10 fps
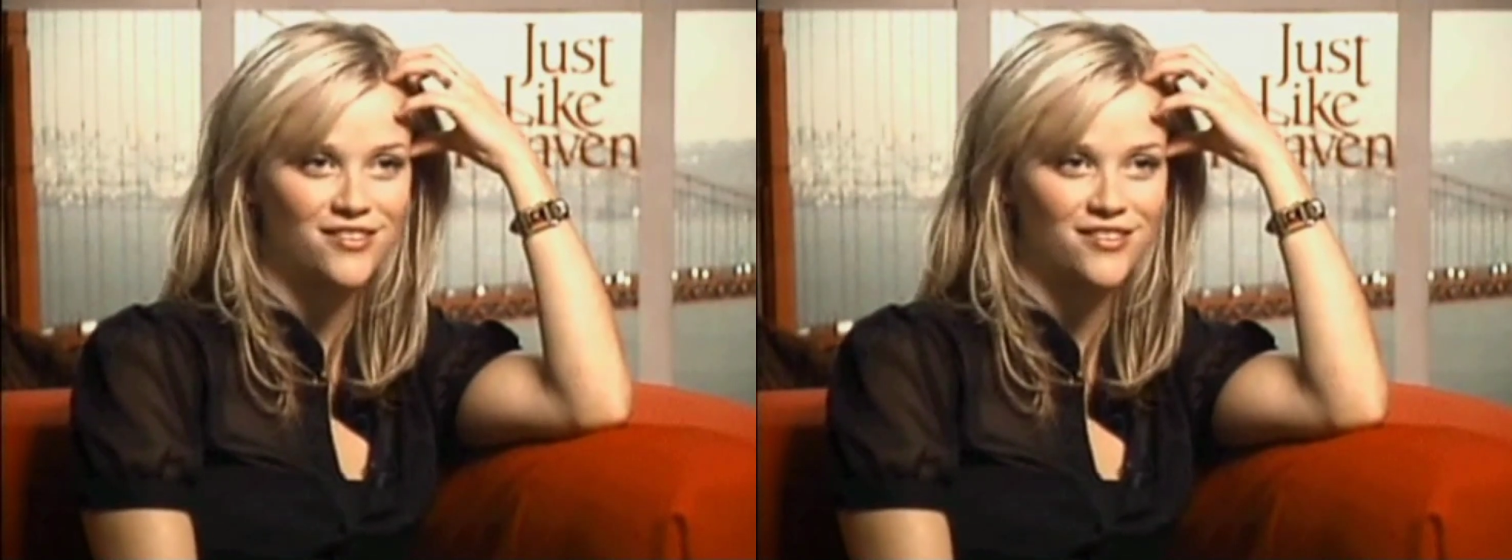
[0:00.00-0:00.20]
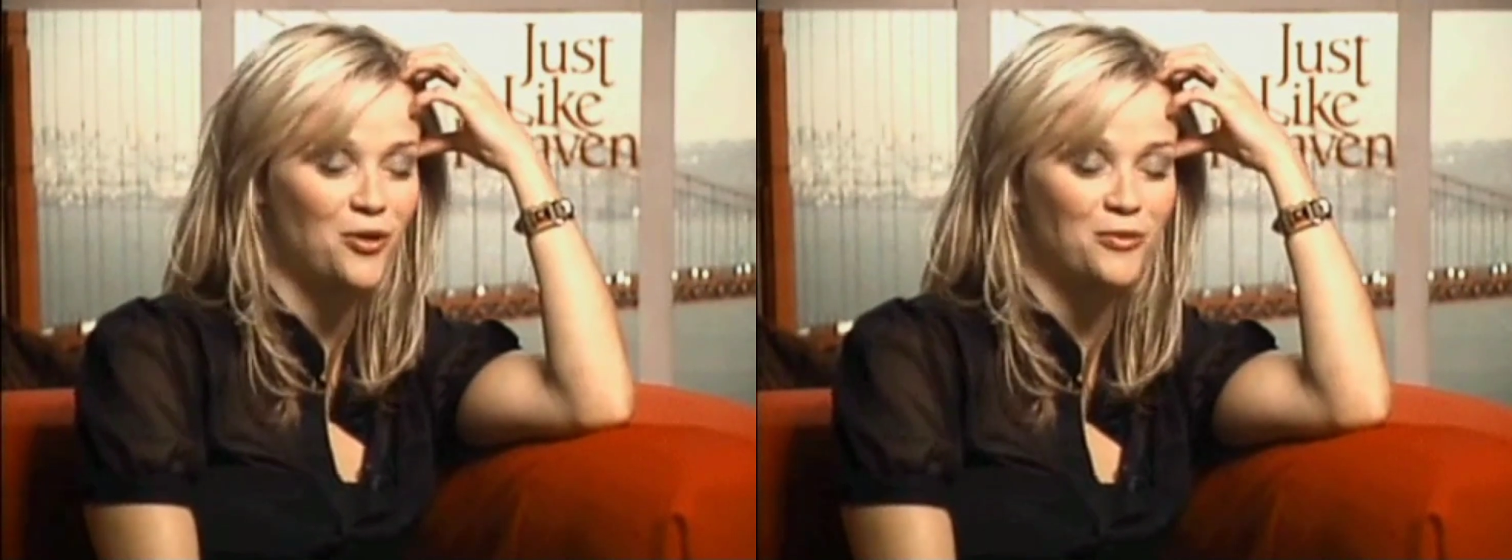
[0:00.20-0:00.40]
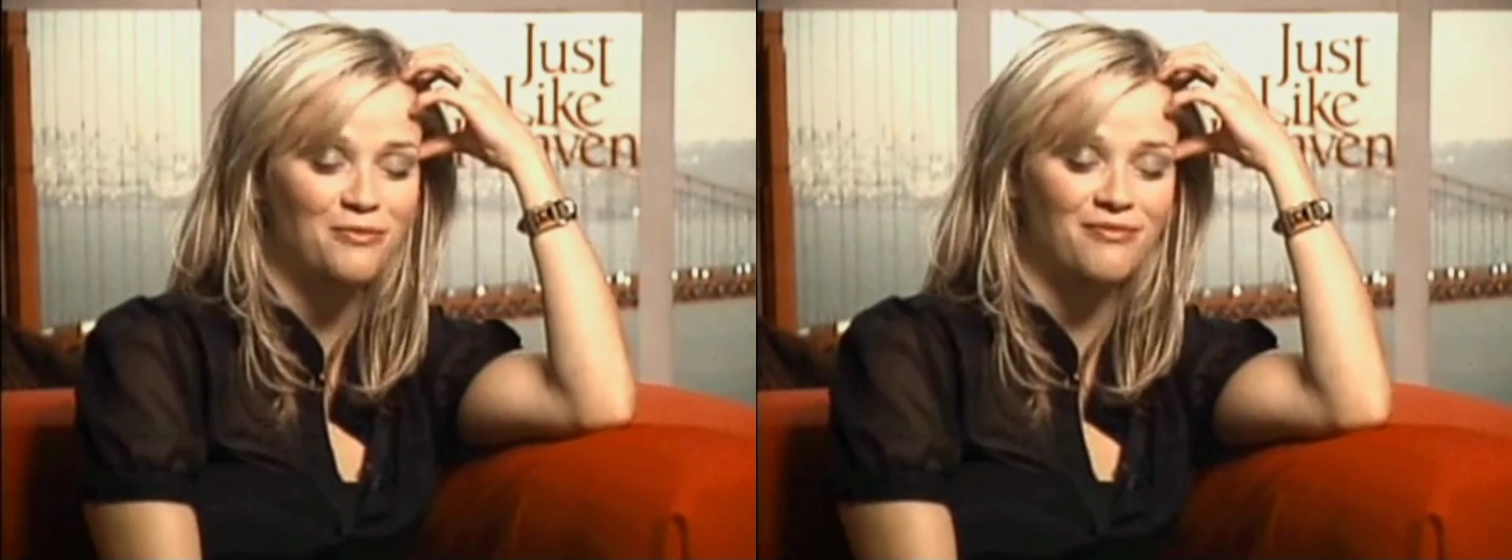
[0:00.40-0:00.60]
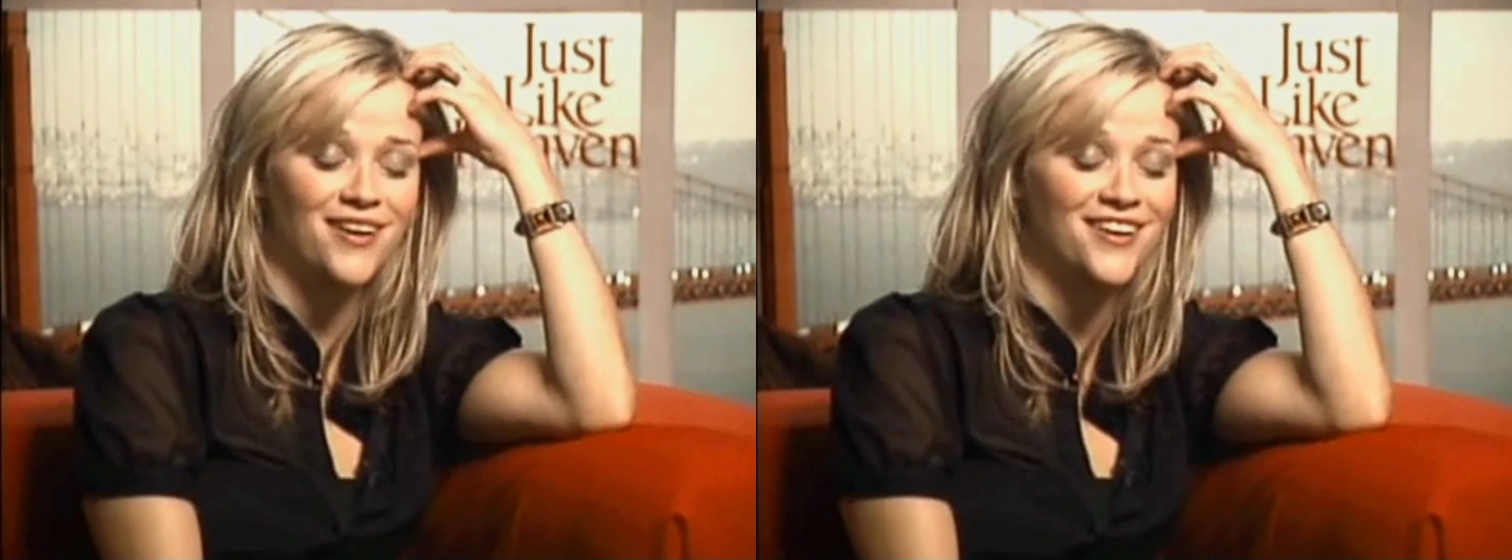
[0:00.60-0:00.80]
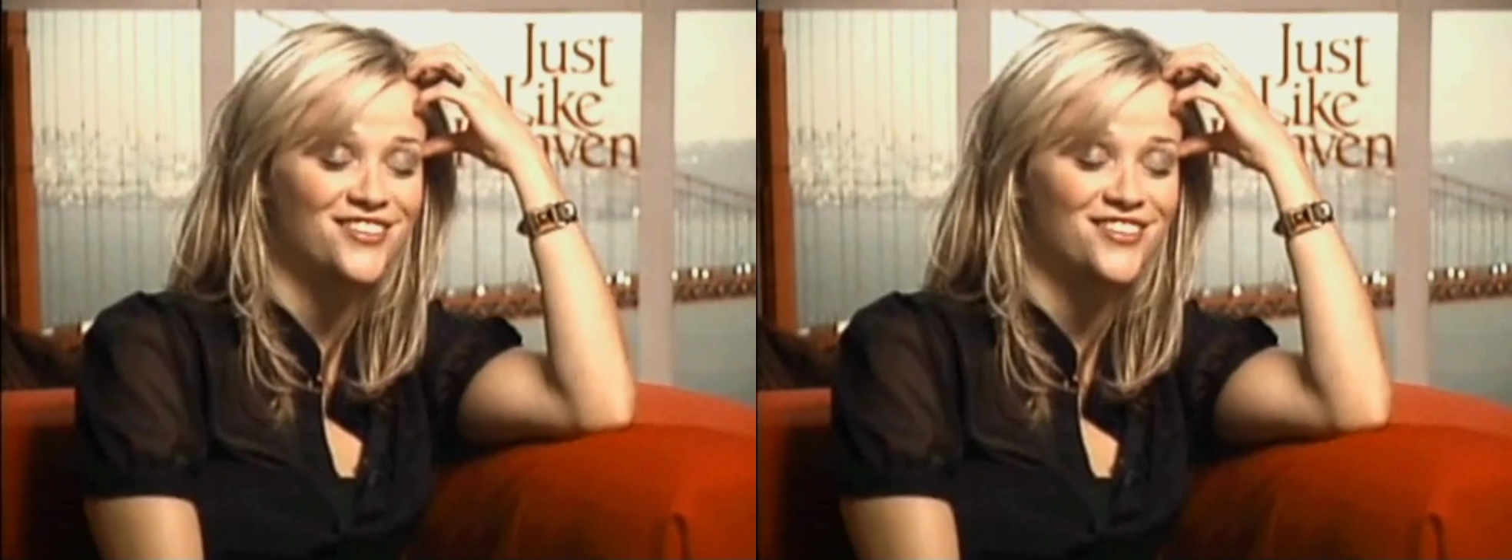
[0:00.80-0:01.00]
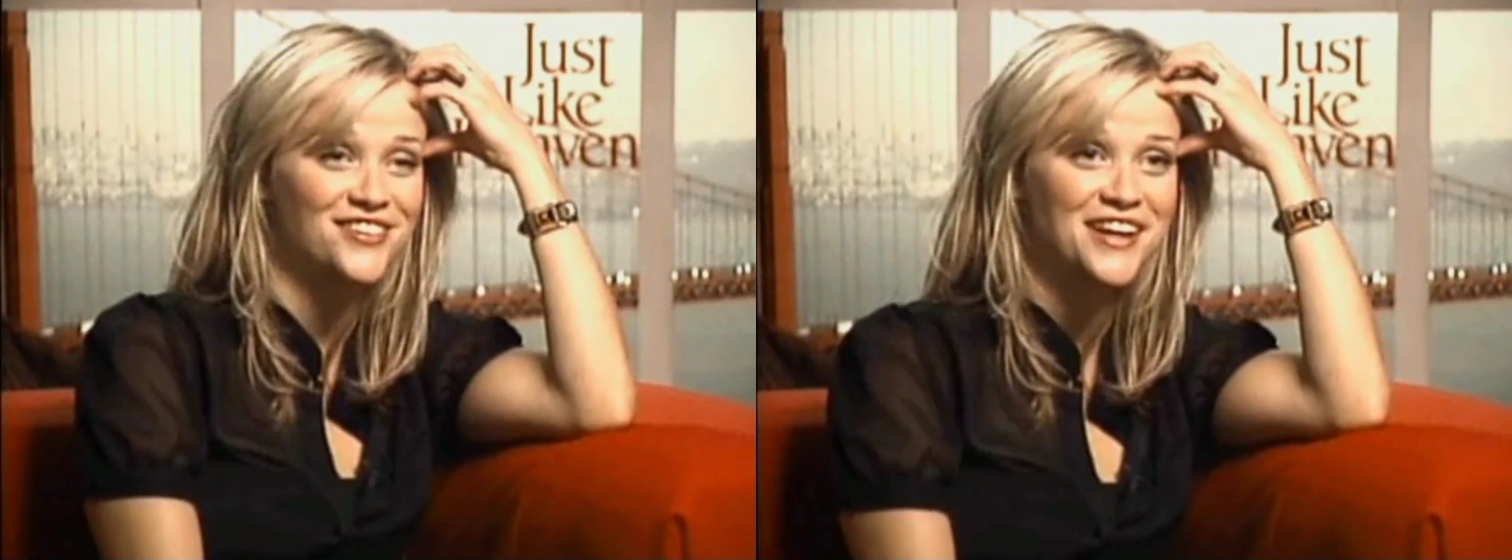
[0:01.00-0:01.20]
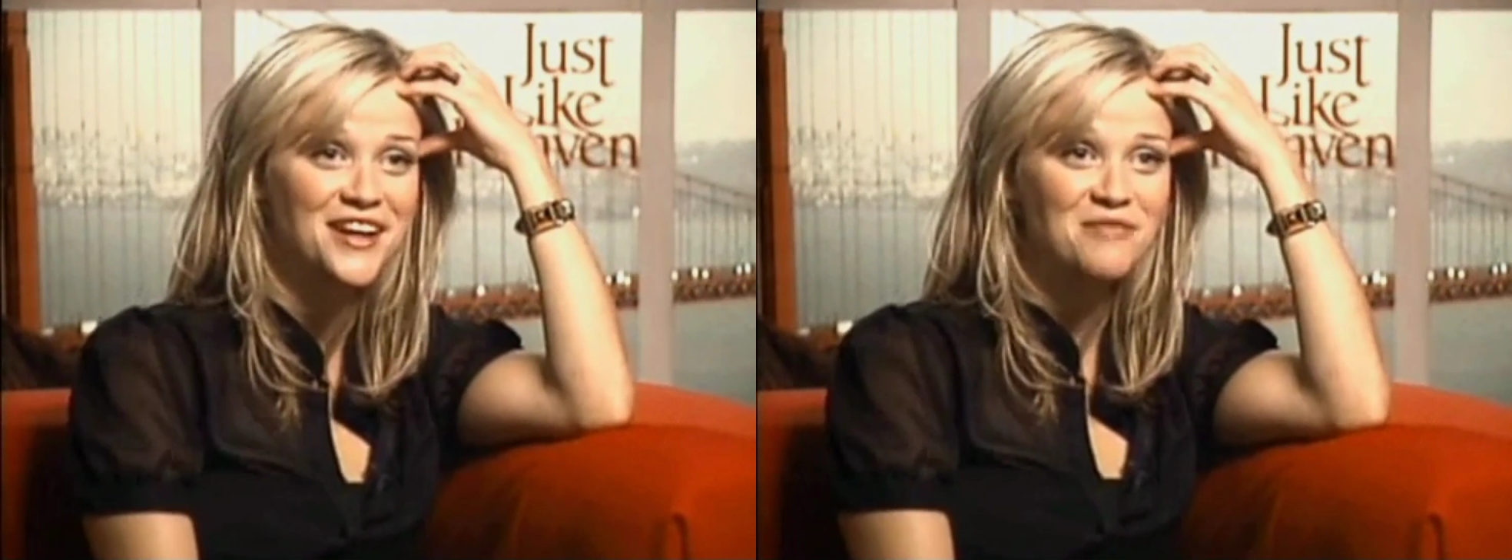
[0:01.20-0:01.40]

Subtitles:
so much.